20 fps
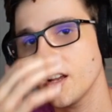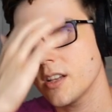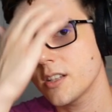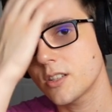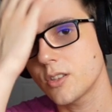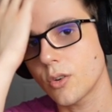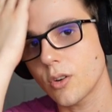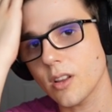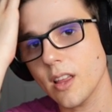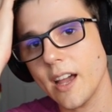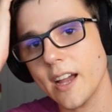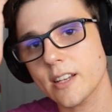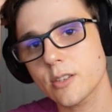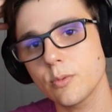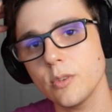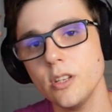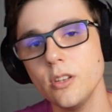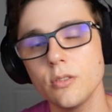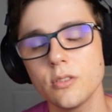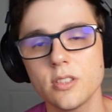Snorlax,
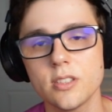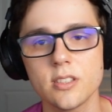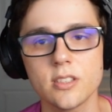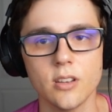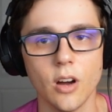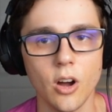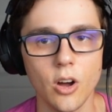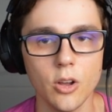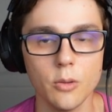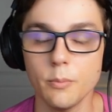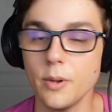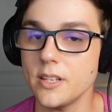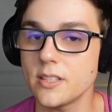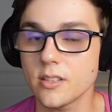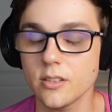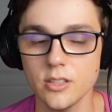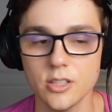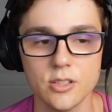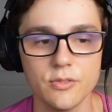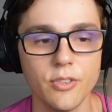when he uses his ult,
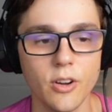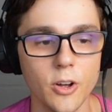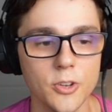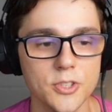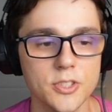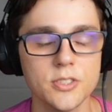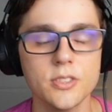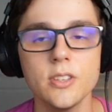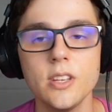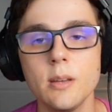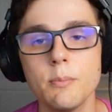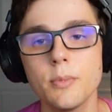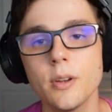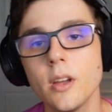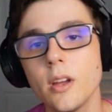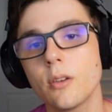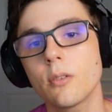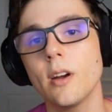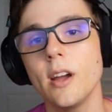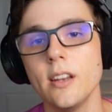basically just falls asleep,
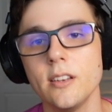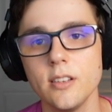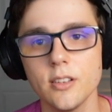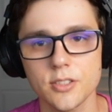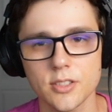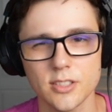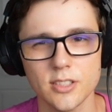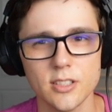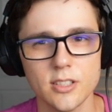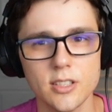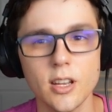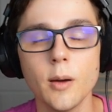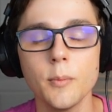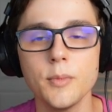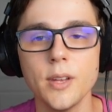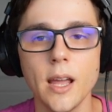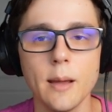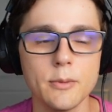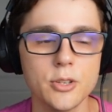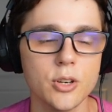right, and deals some
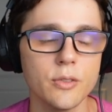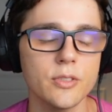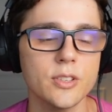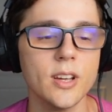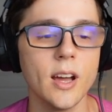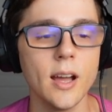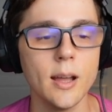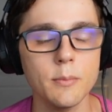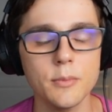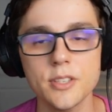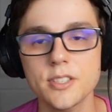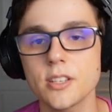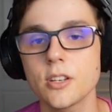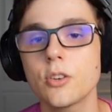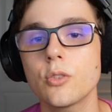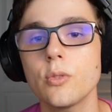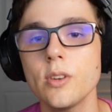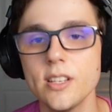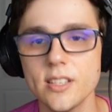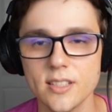damage over time. This
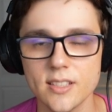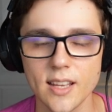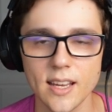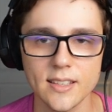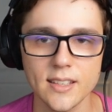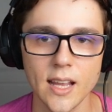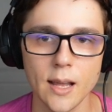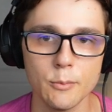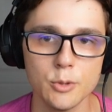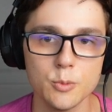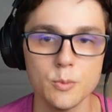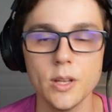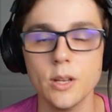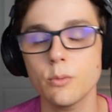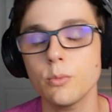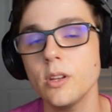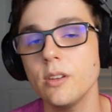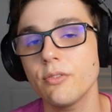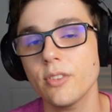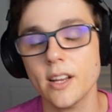increases that damage being
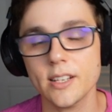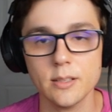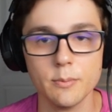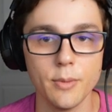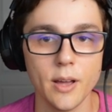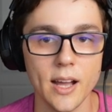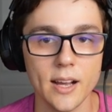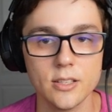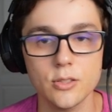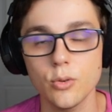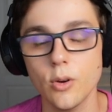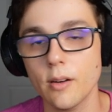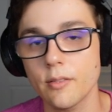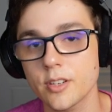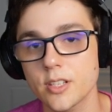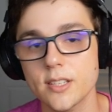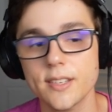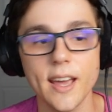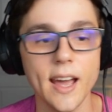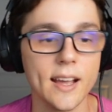reflected back to
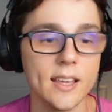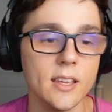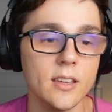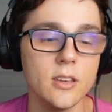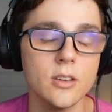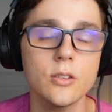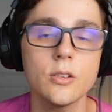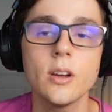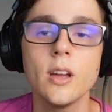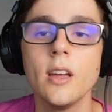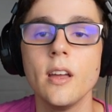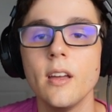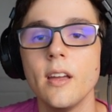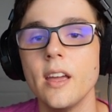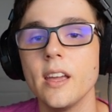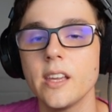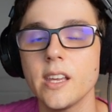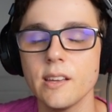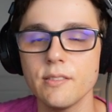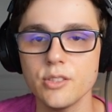whoever's attacking you
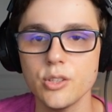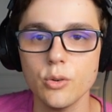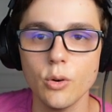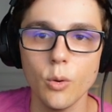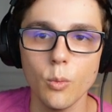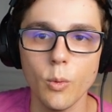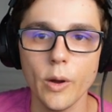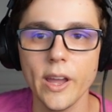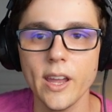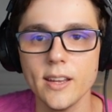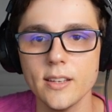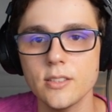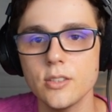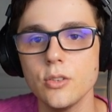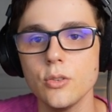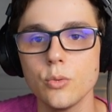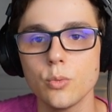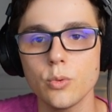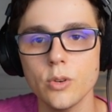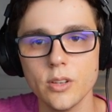and gives you a way
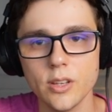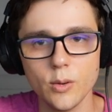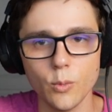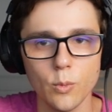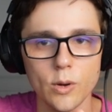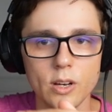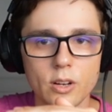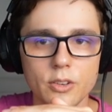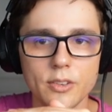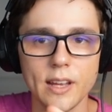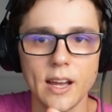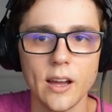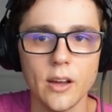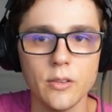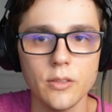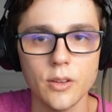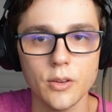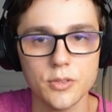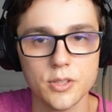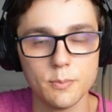to really whittle
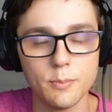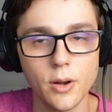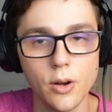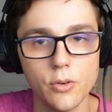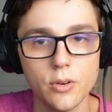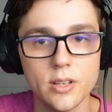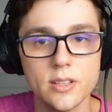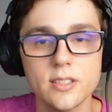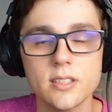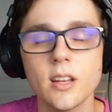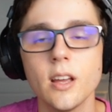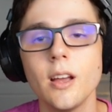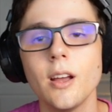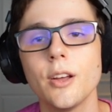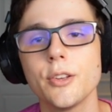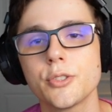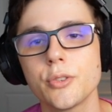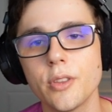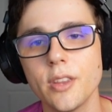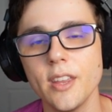down those opponents
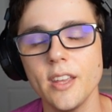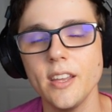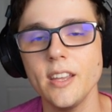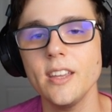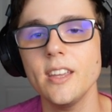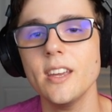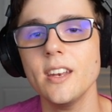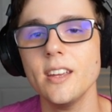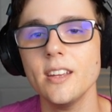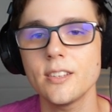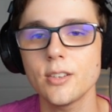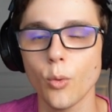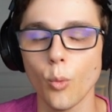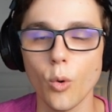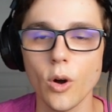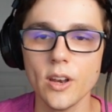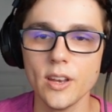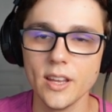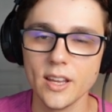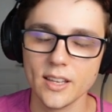so that they can get into
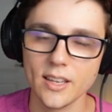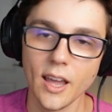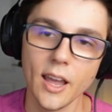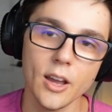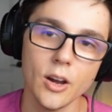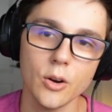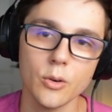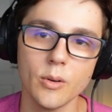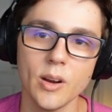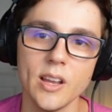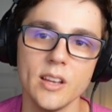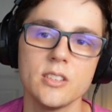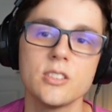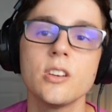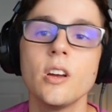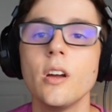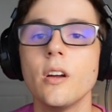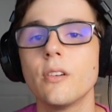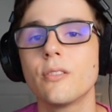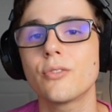1-hit KO range
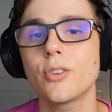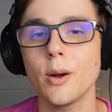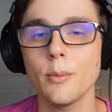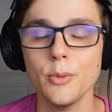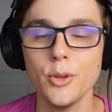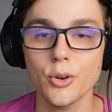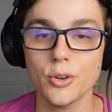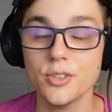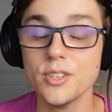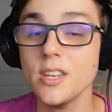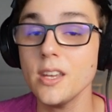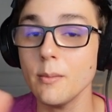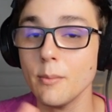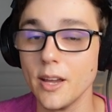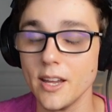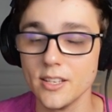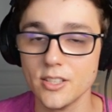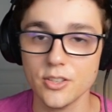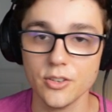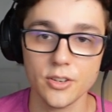from your
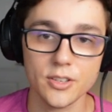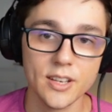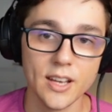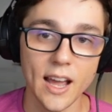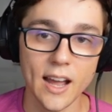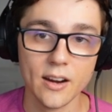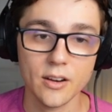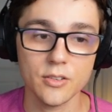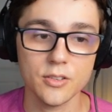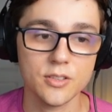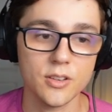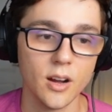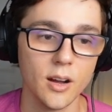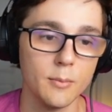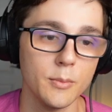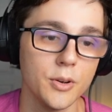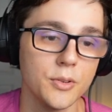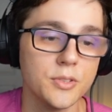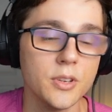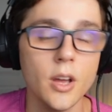teammates, your attackers
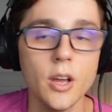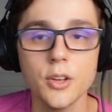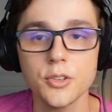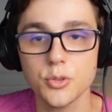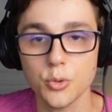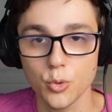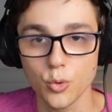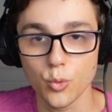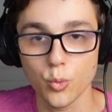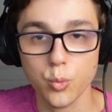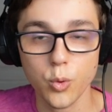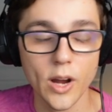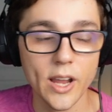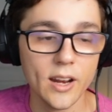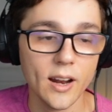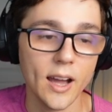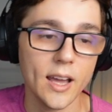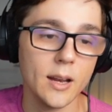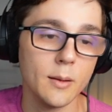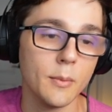combos. So great
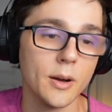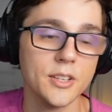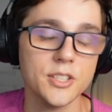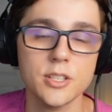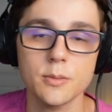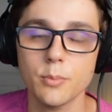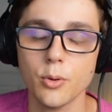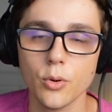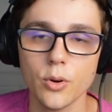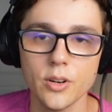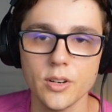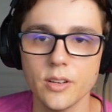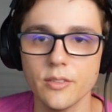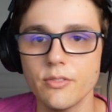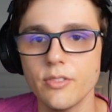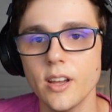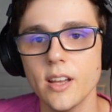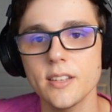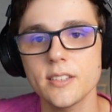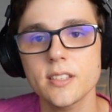item on support and
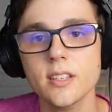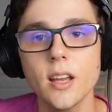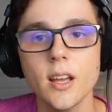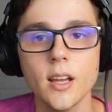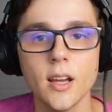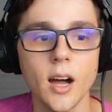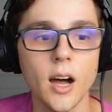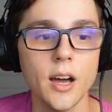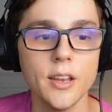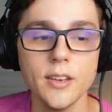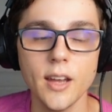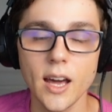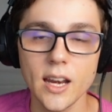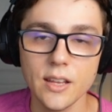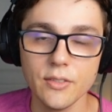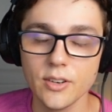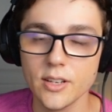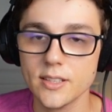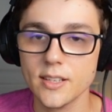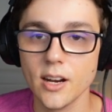defense. Not
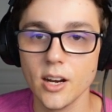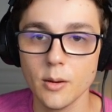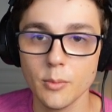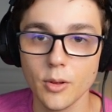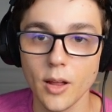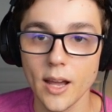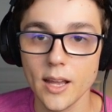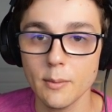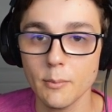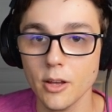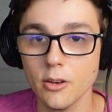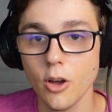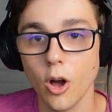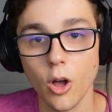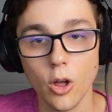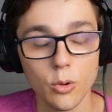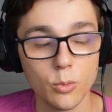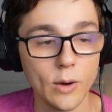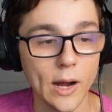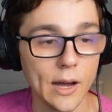even a terrible item on
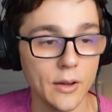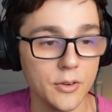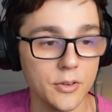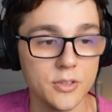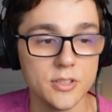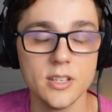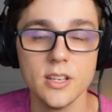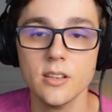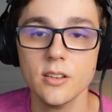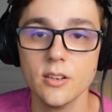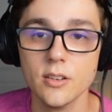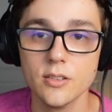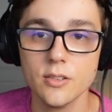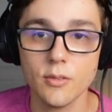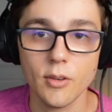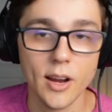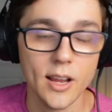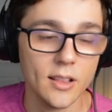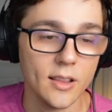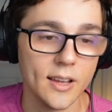all-rounders either,
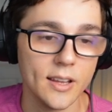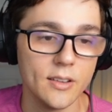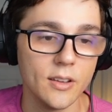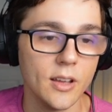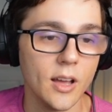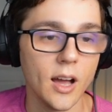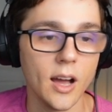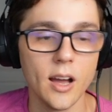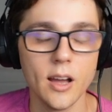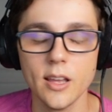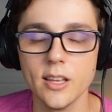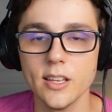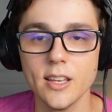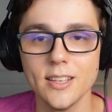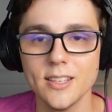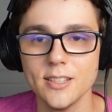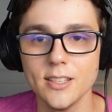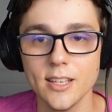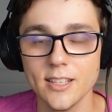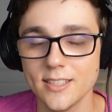right? Like
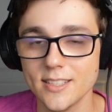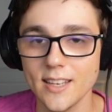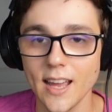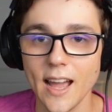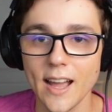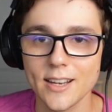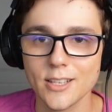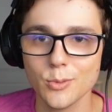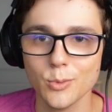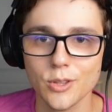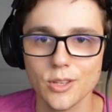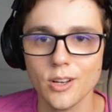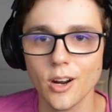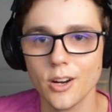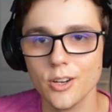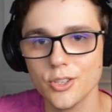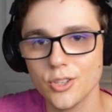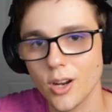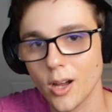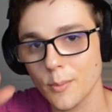it stacks with
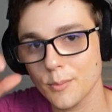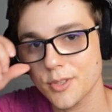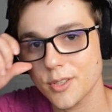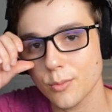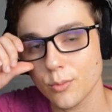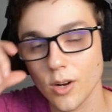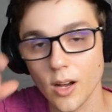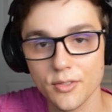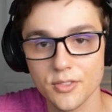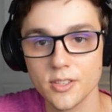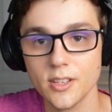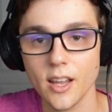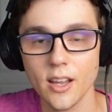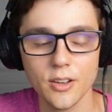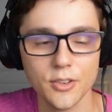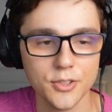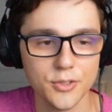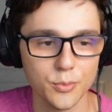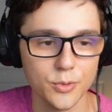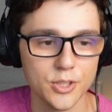Garchomp's Rough
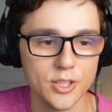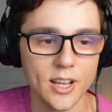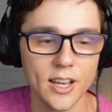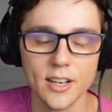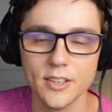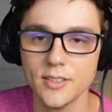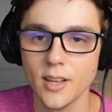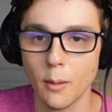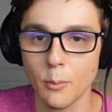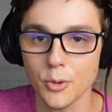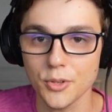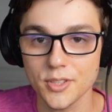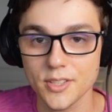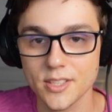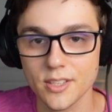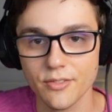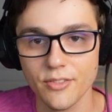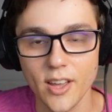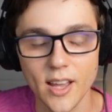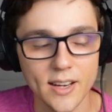Scales, which kind of doubles
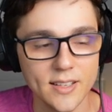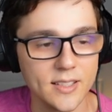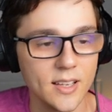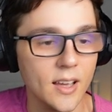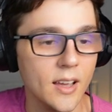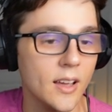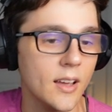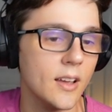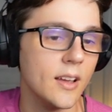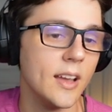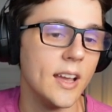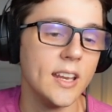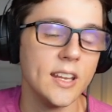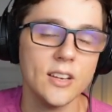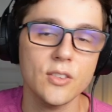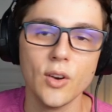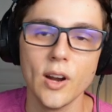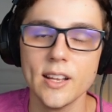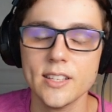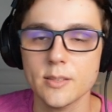its effect, and it
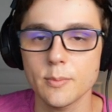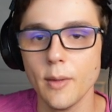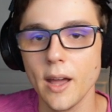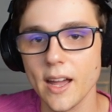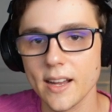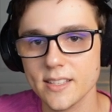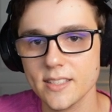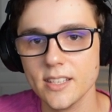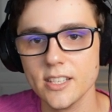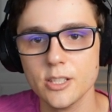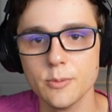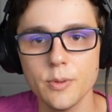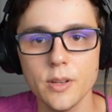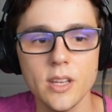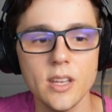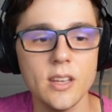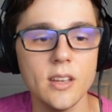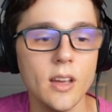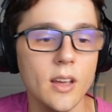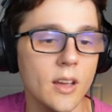grants max
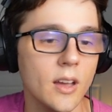HP.